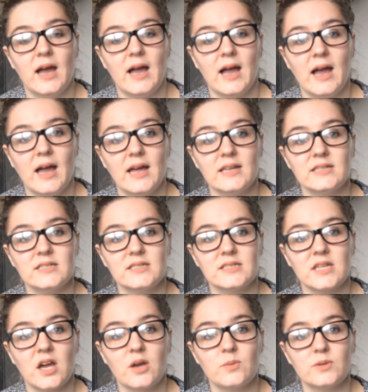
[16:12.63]
And
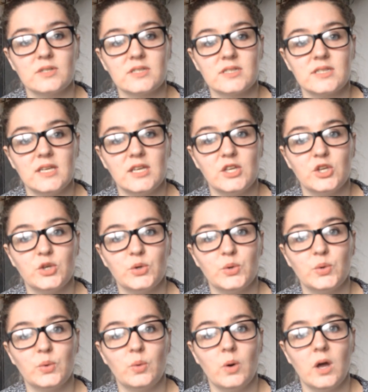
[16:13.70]
I will see
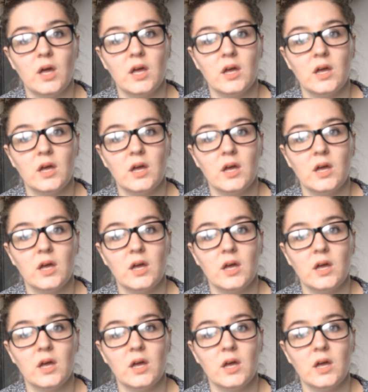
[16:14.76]
you